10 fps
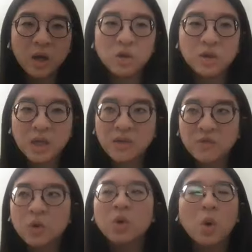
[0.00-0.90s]
other thing,
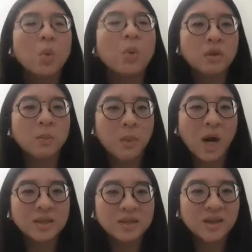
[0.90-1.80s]
if you go with the
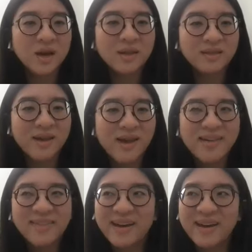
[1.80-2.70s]
mindset
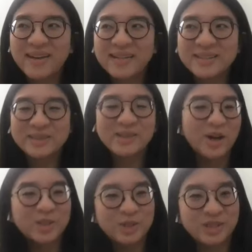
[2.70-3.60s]
that it's
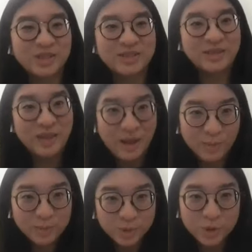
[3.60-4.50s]
not just
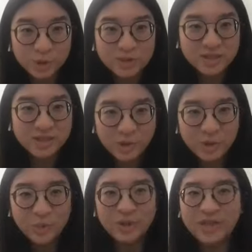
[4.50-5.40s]
them choosing
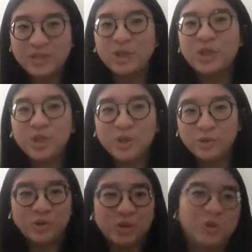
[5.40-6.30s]
you, but it's
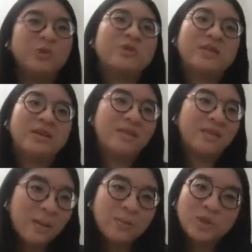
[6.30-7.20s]
you
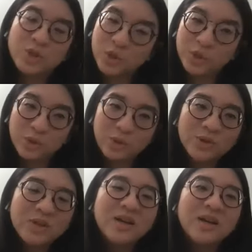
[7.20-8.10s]
choosing them
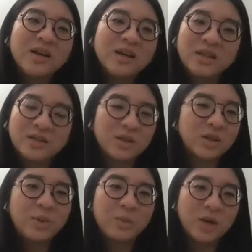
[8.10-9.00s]
too, it's
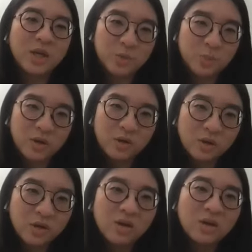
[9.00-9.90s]
gonna be much
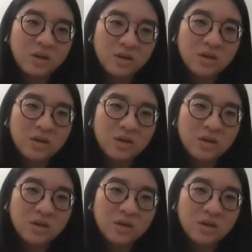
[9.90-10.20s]
better.